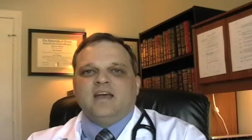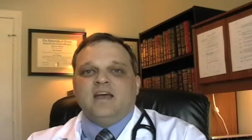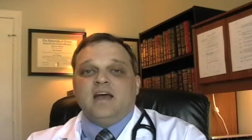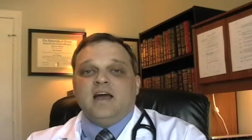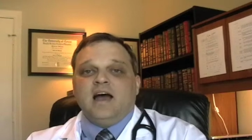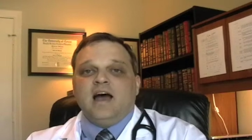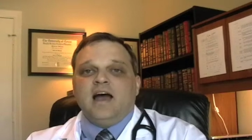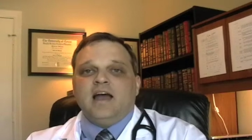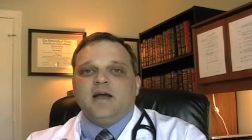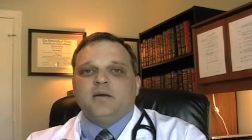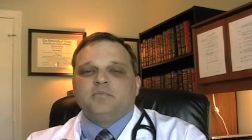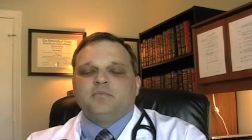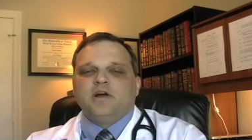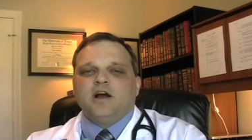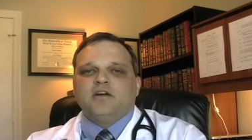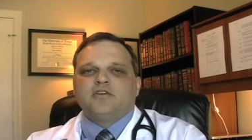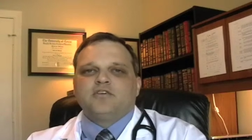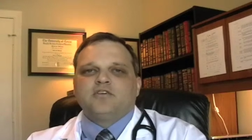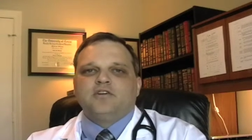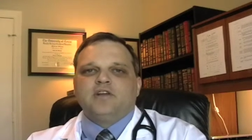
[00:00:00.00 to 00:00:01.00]
Hi, I'm
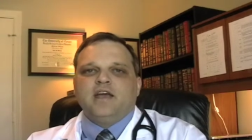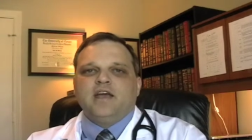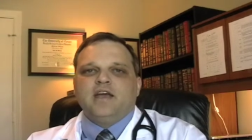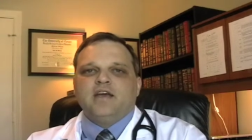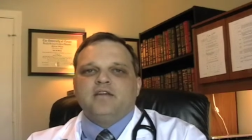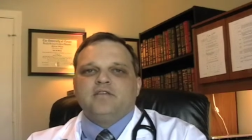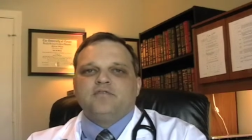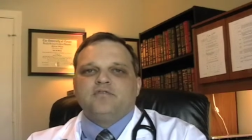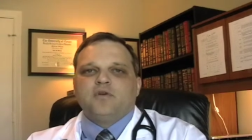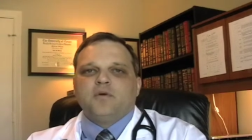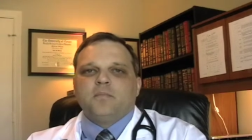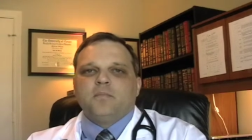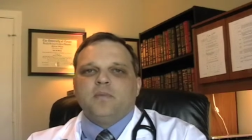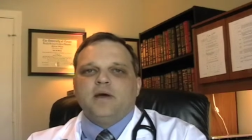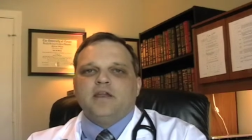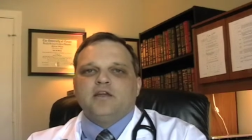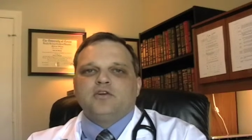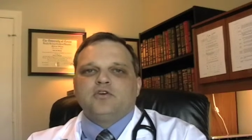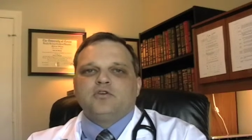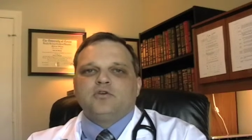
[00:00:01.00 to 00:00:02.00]
Dr. Dan from
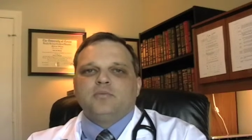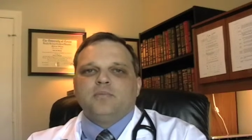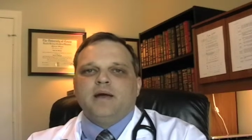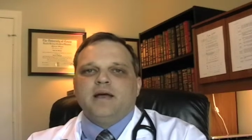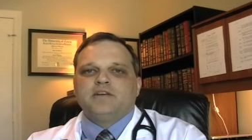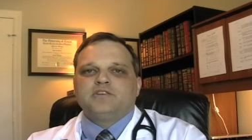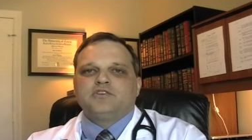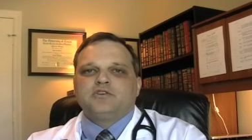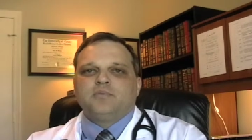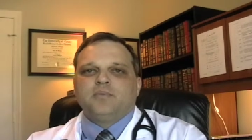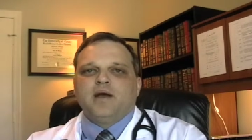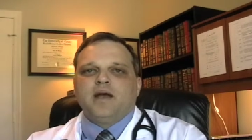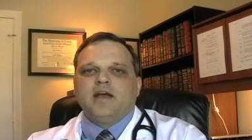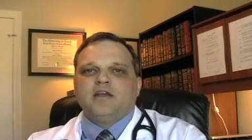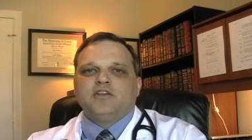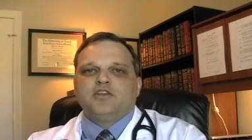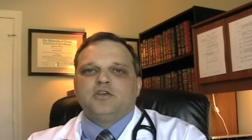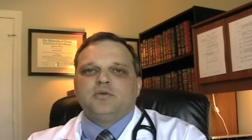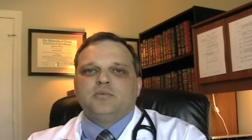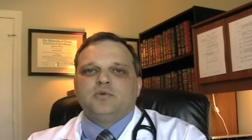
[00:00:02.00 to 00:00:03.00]

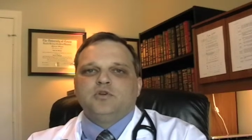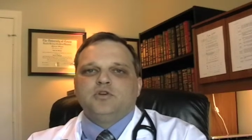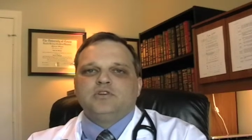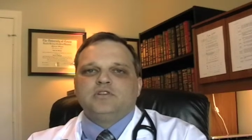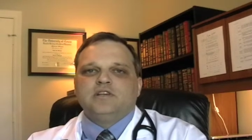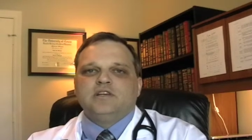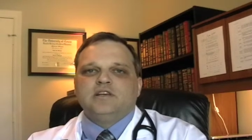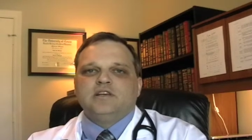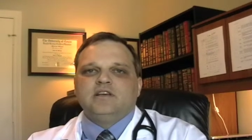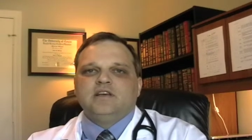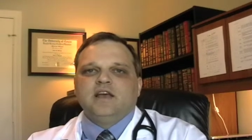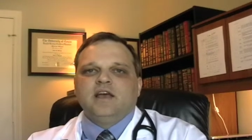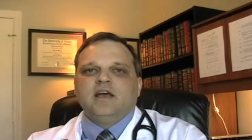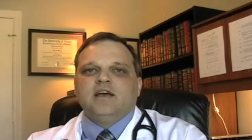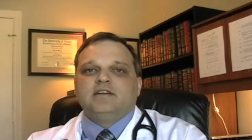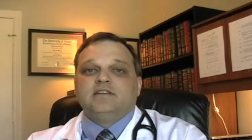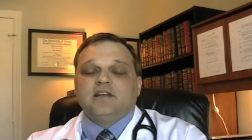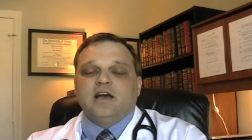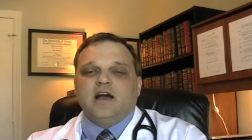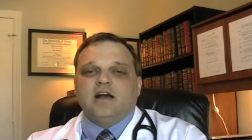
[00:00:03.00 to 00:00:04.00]

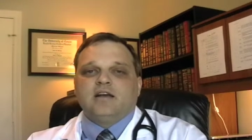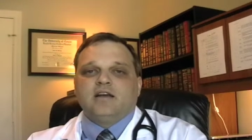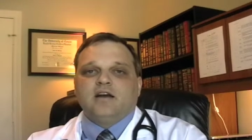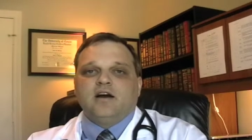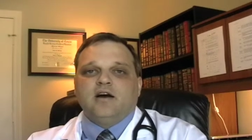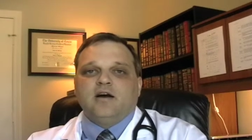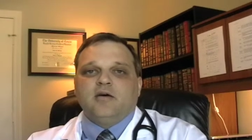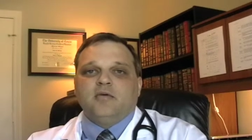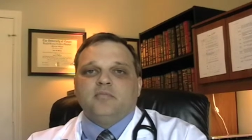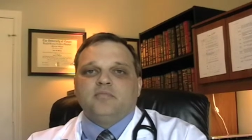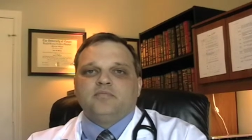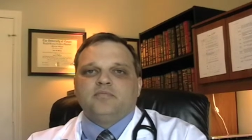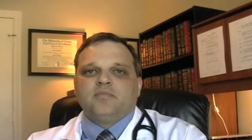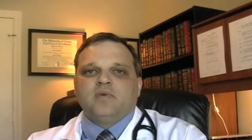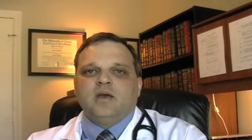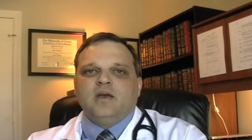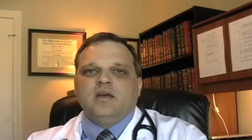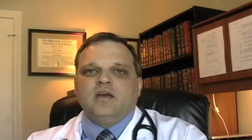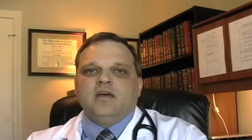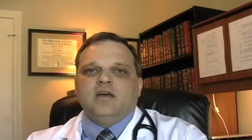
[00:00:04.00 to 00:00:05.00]
medicalmastermindcommunity.com.
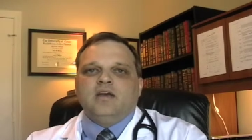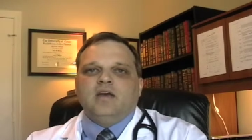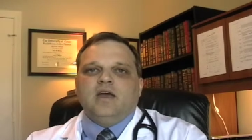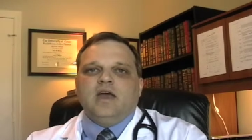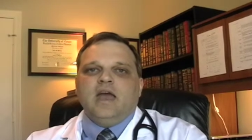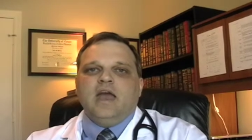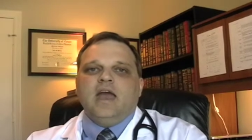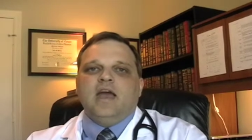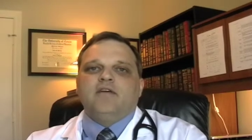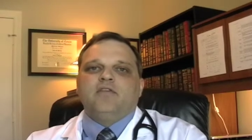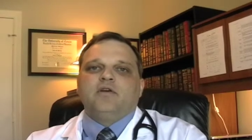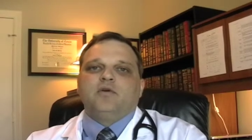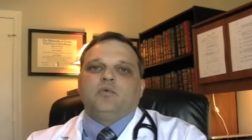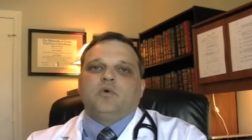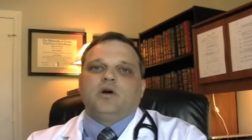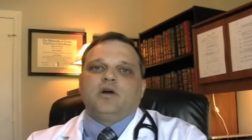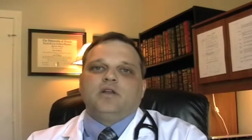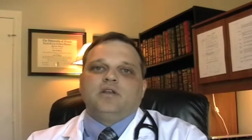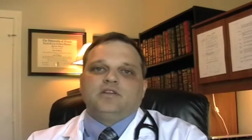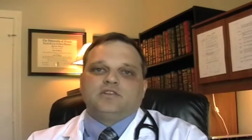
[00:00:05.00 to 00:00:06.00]

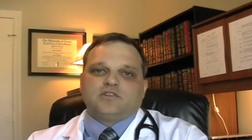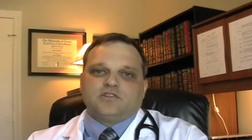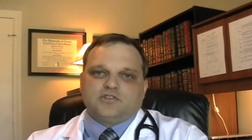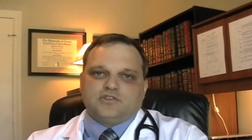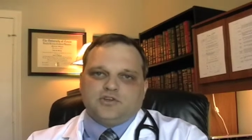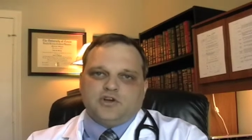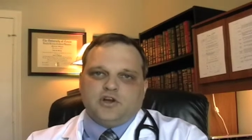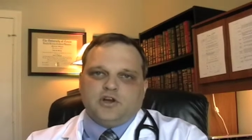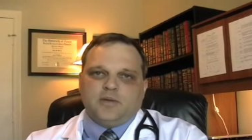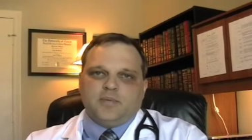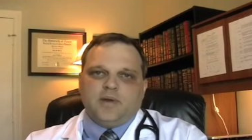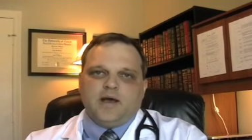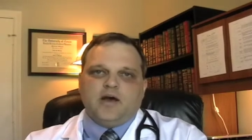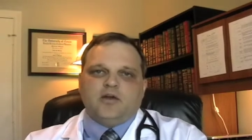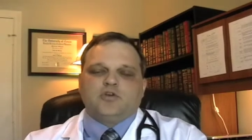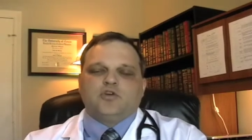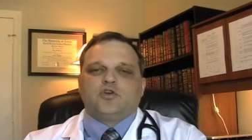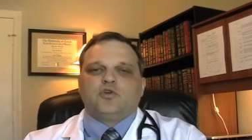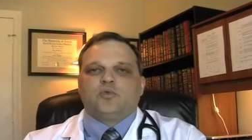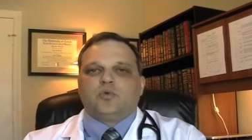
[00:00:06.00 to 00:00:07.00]
Everyone is concerned
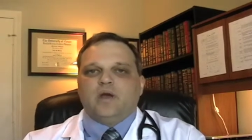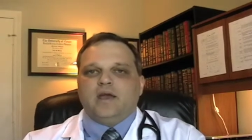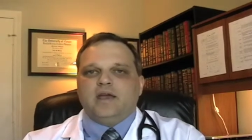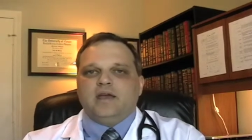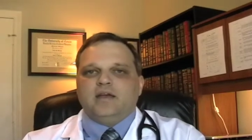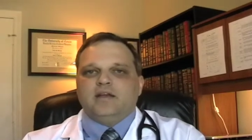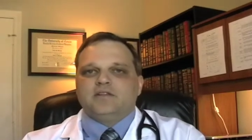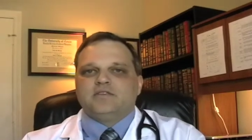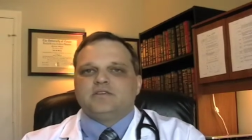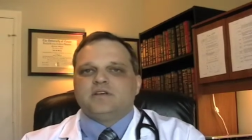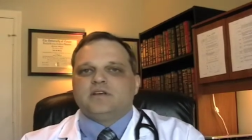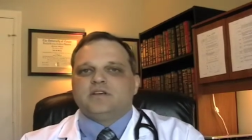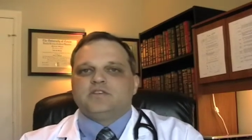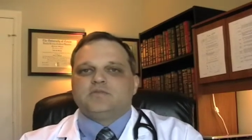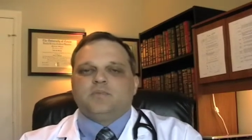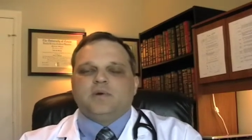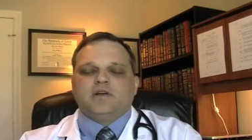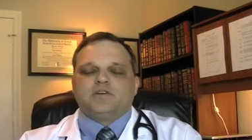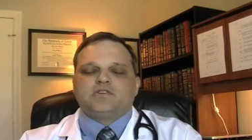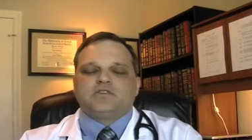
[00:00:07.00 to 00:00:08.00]
about grades,
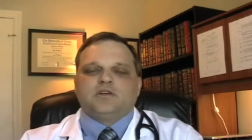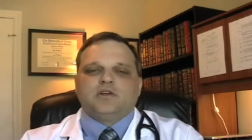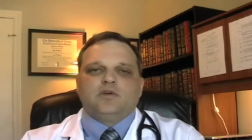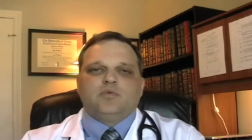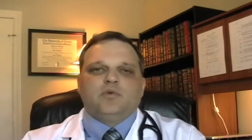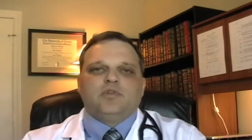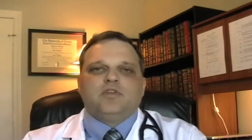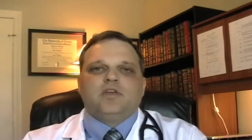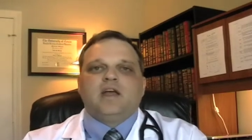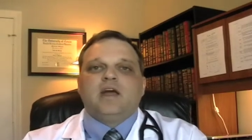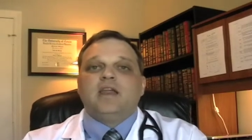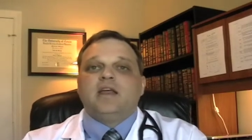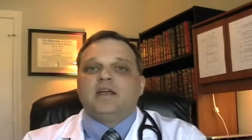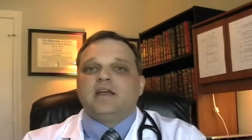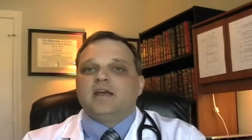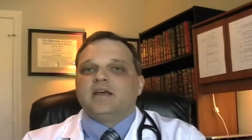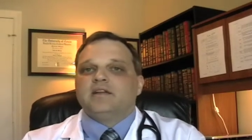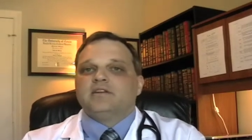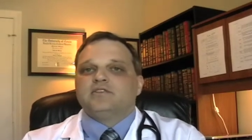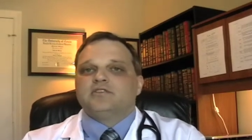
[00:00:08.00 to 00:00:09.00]
especially with getting
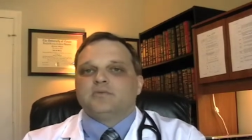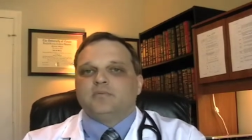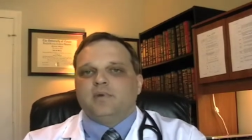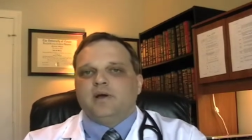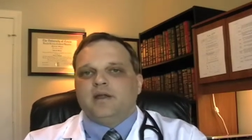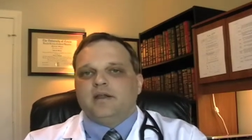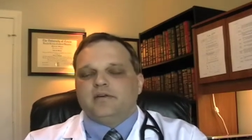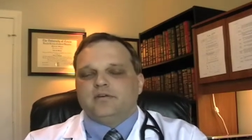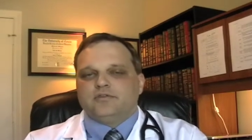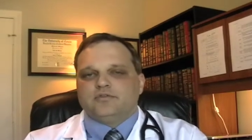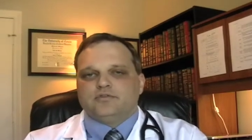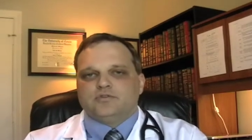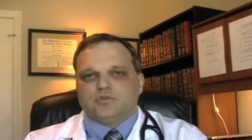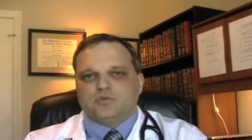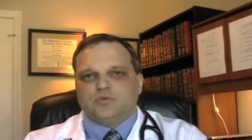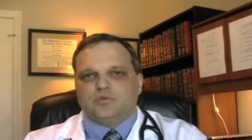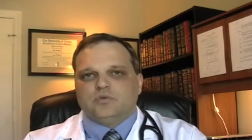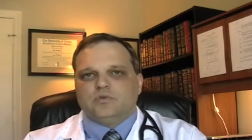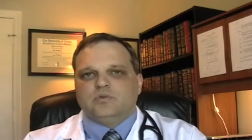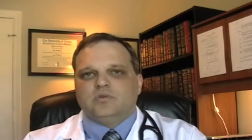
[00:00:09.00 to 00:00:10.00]
into medical
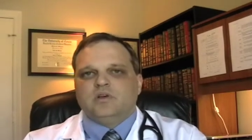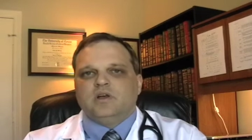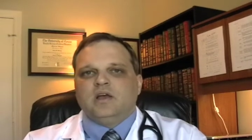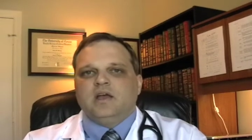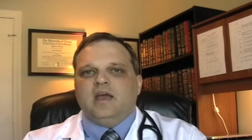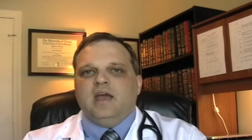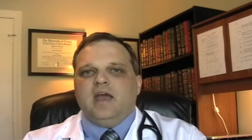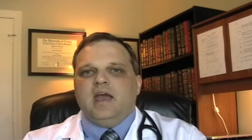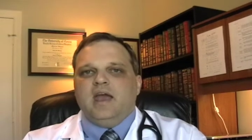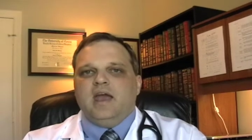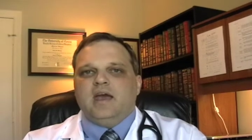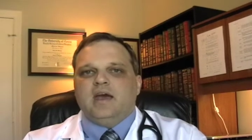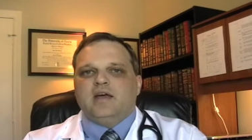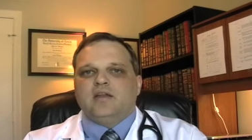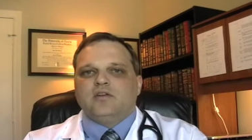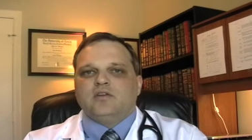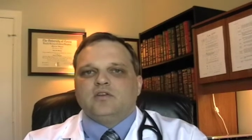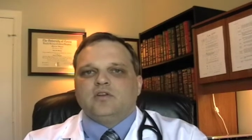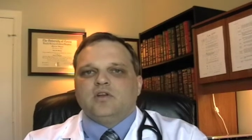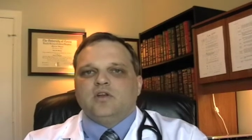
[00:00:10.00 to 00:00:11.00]
school,
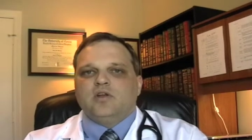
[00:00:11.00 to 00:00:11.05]
and